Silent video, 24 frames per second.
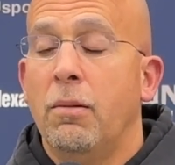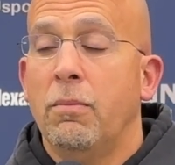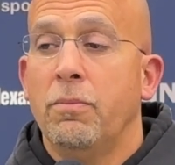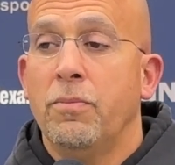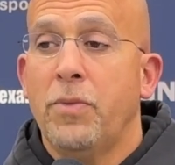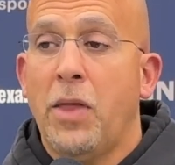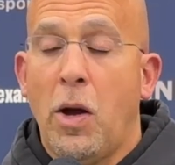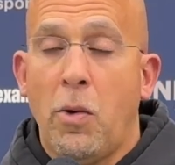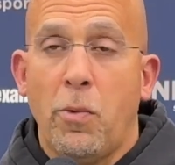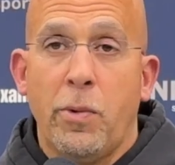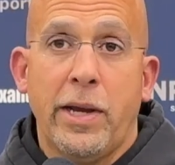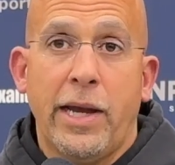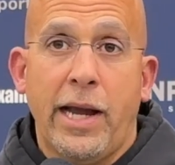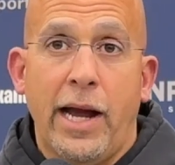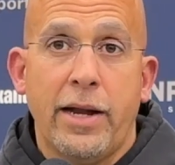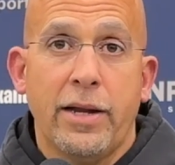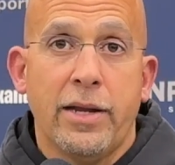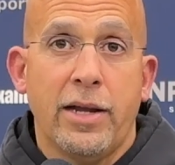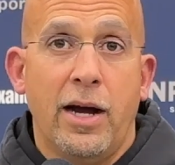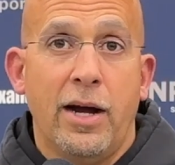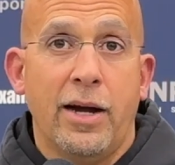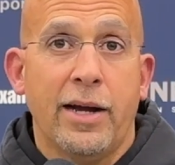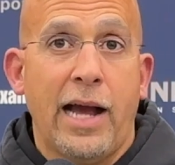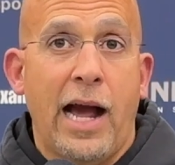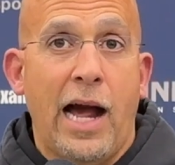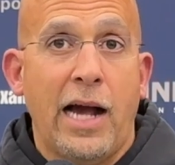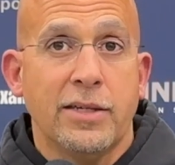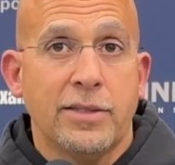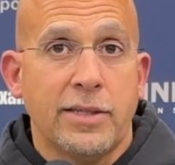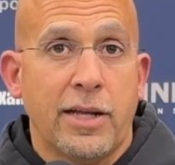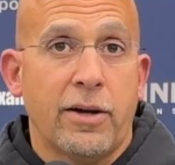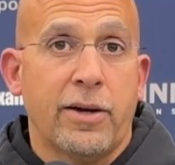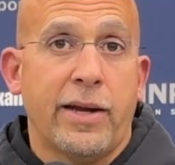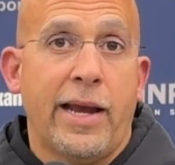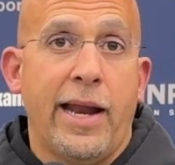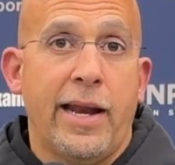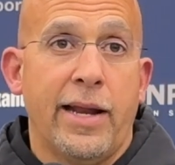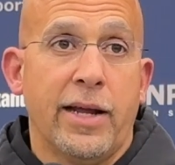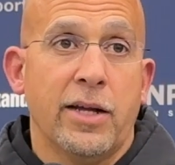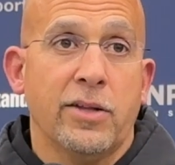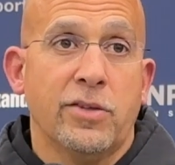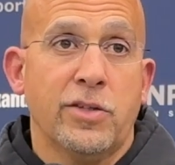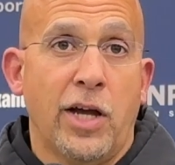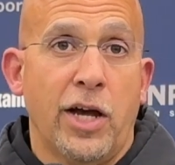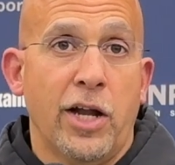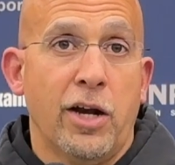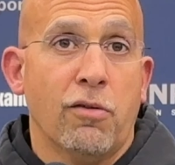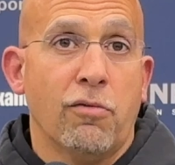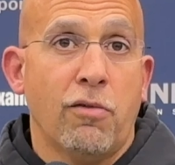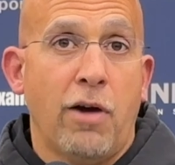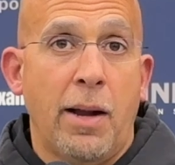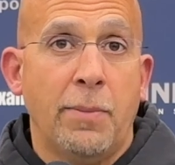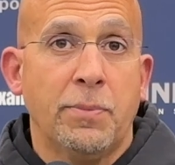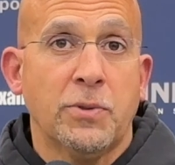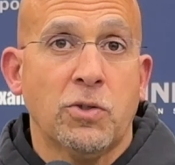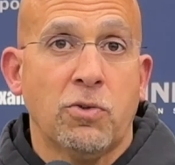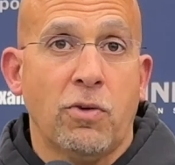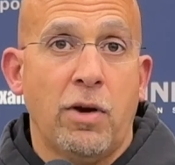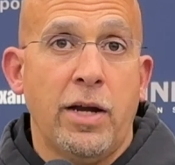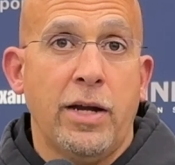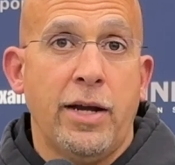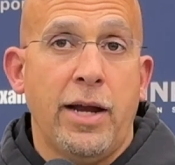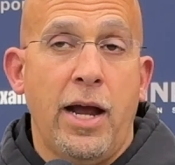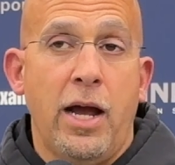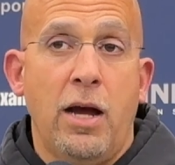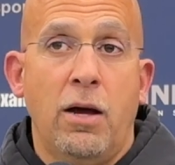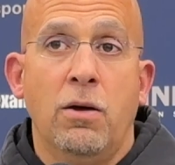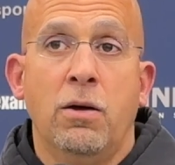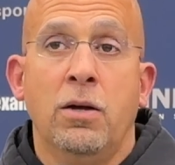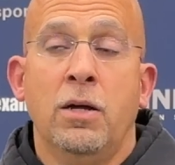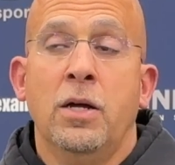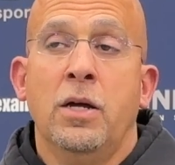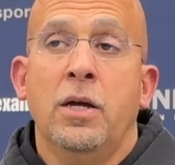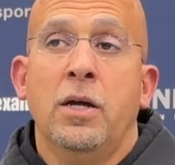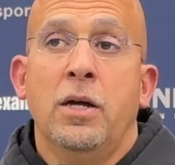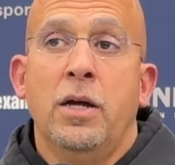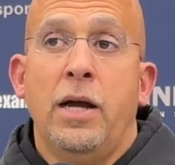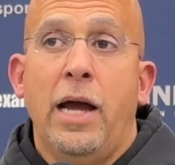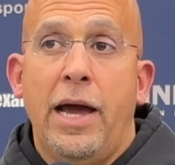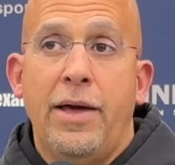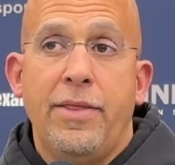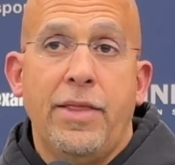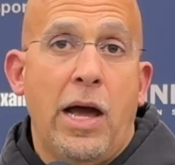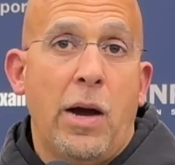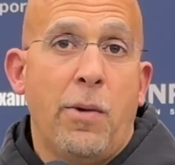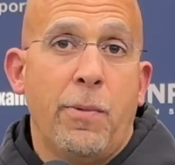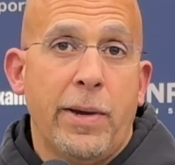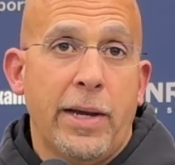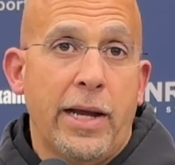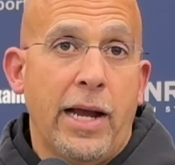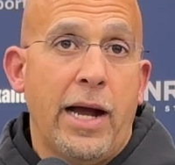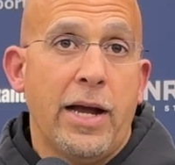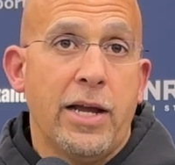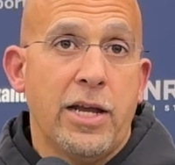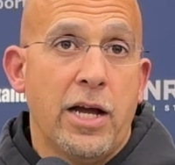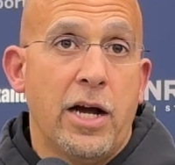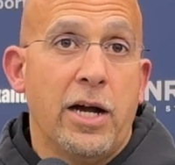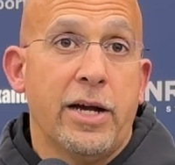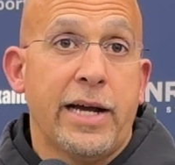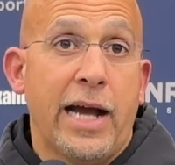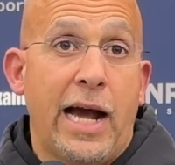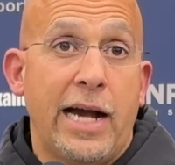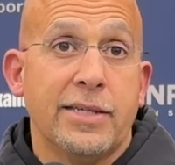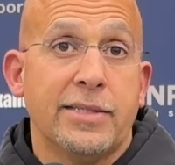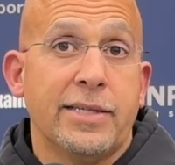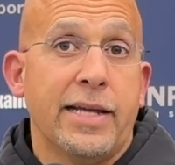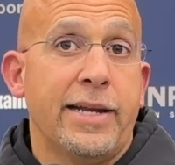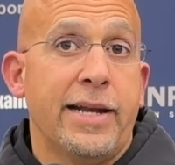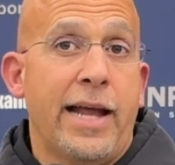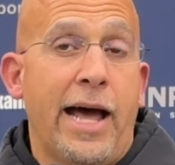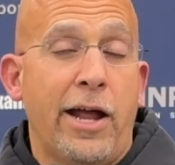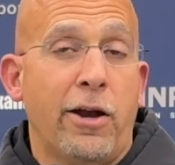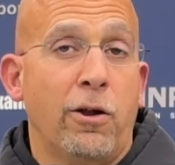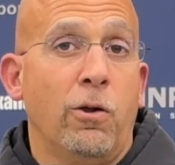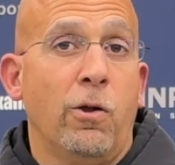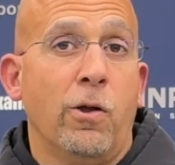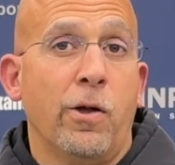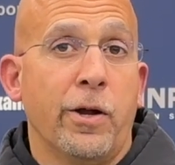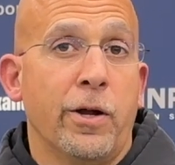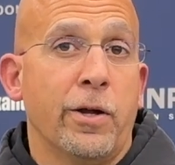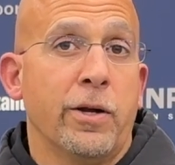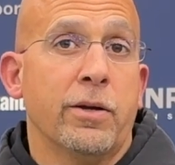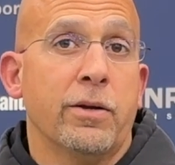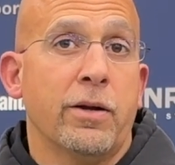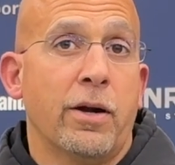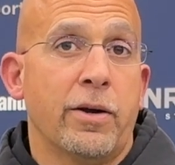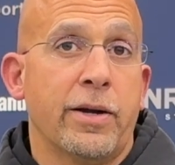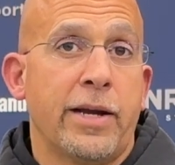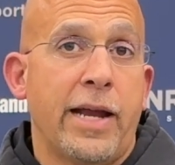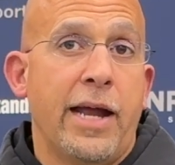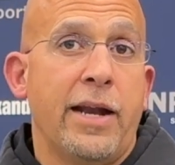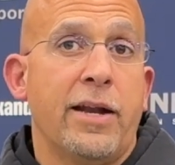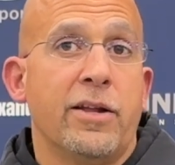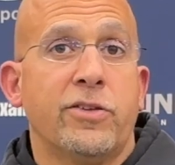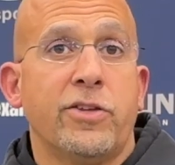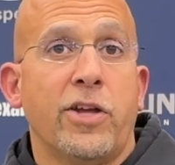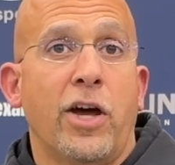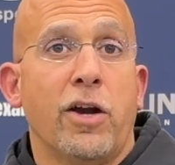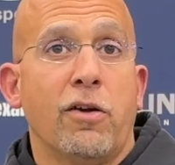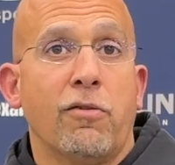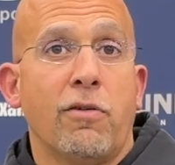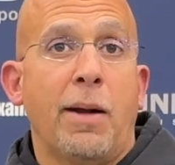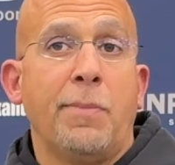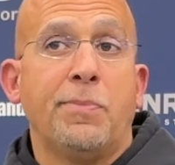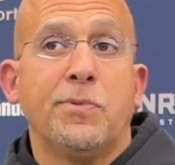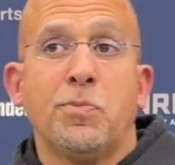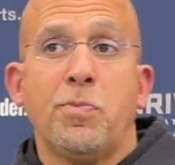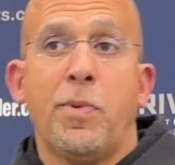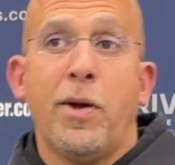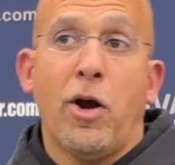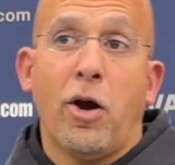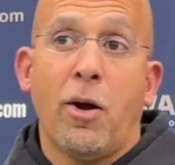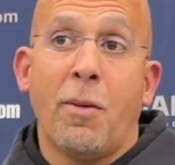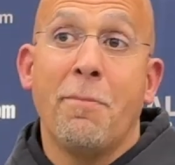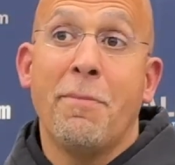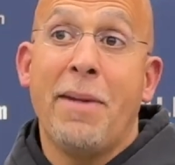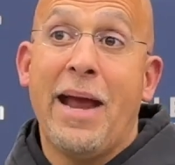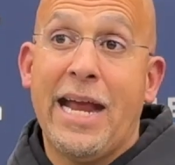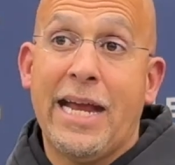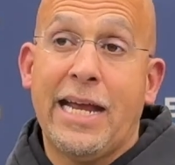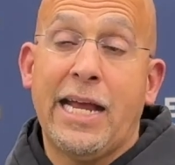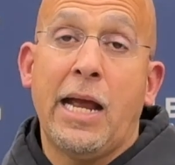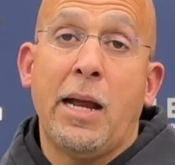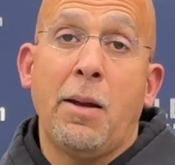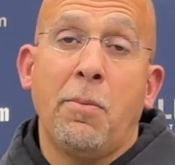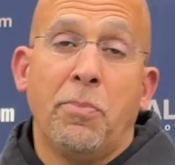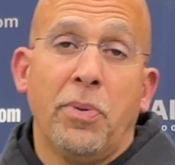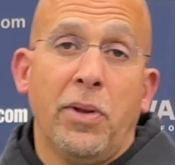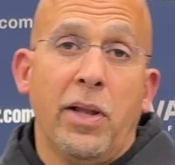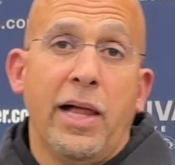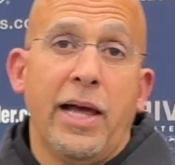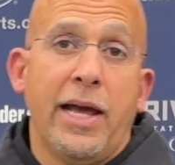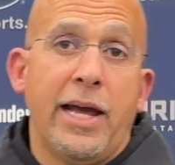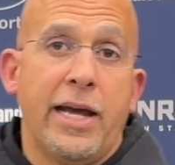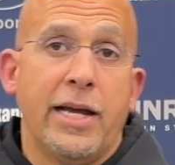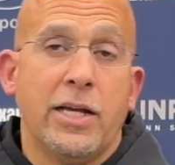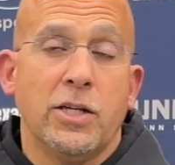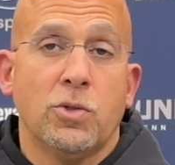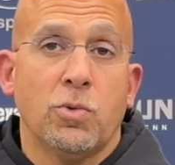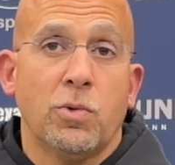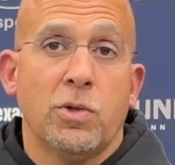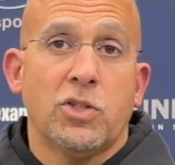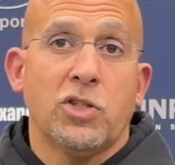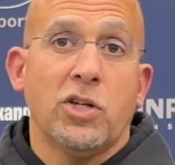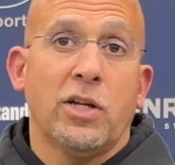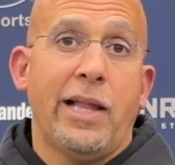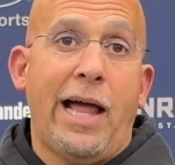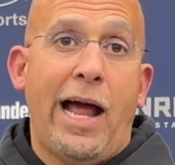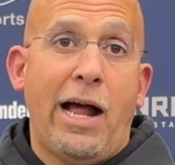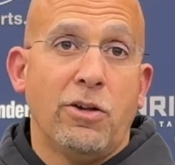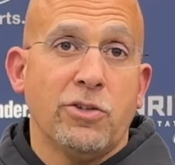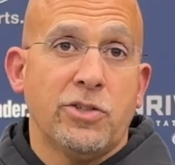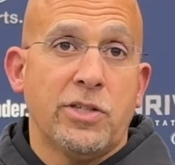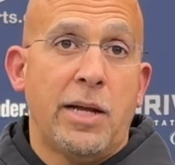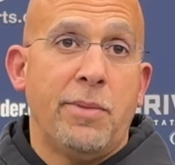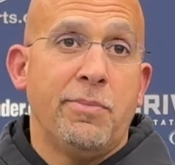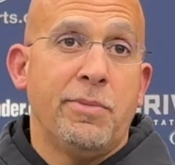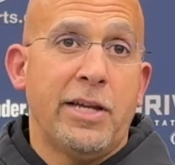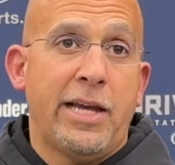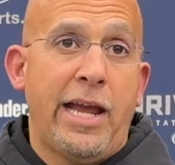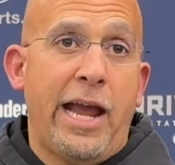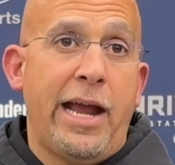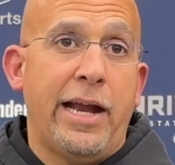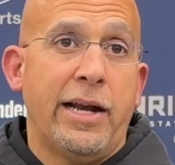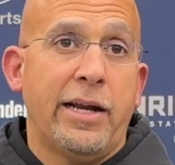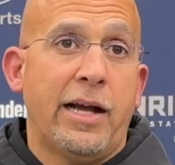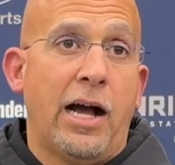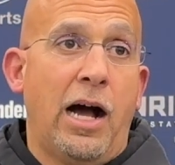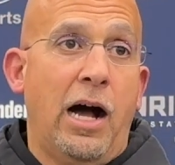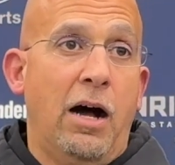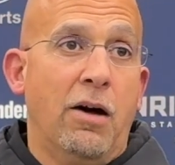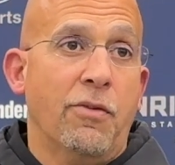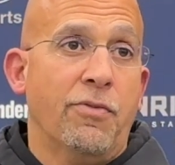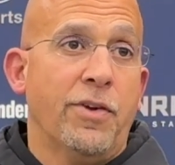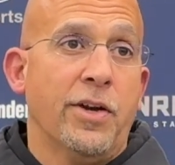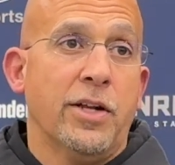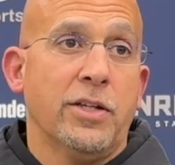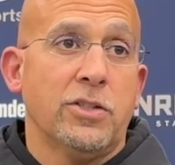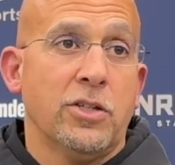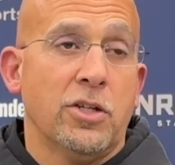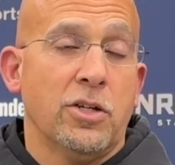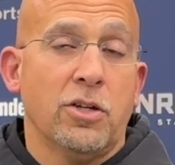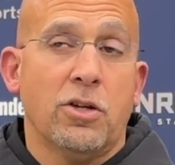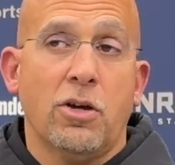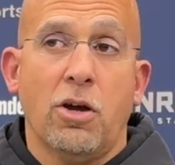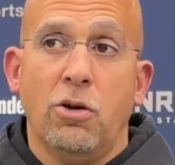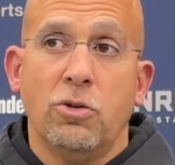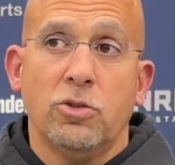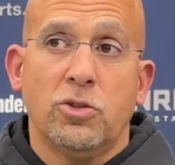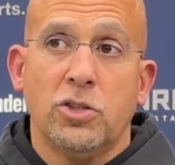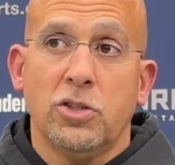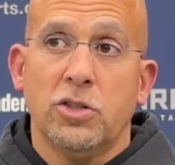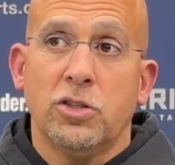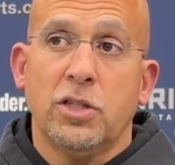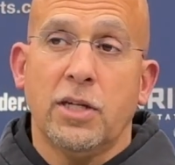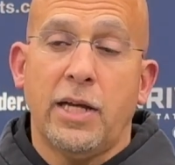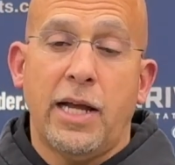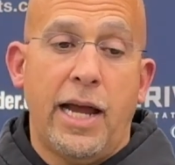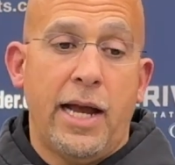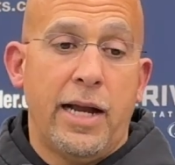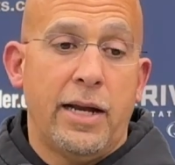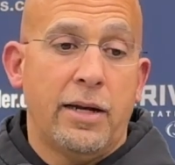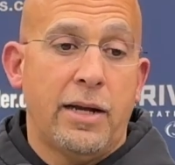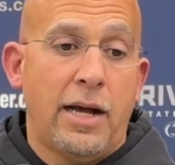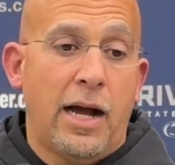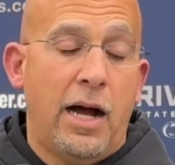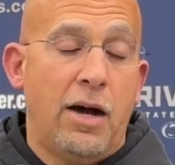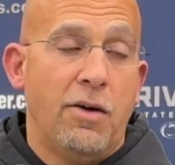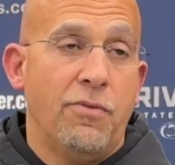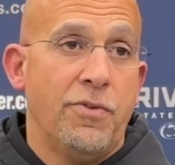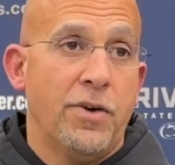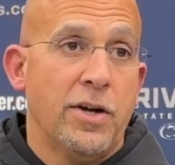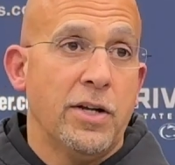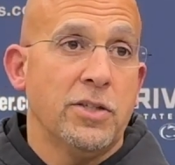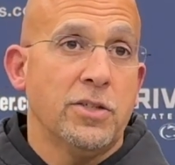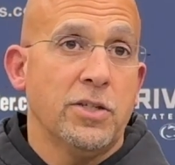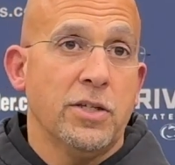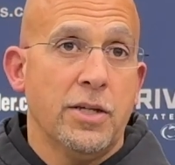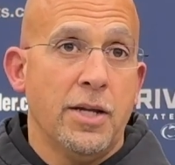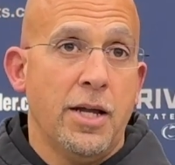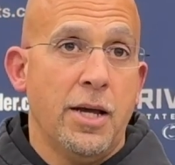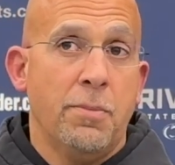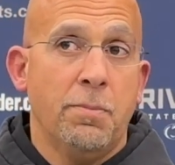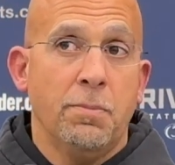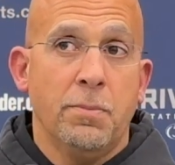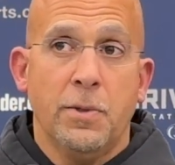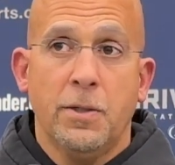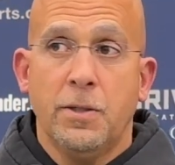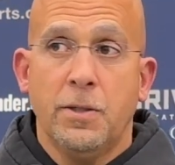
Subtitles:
that we got young guys that are getting a ton of reps right now, and that we got young guys that not only are getting a ton of reps but are making plays, which allows them to gain confidence and the coaches to gain confidence in them.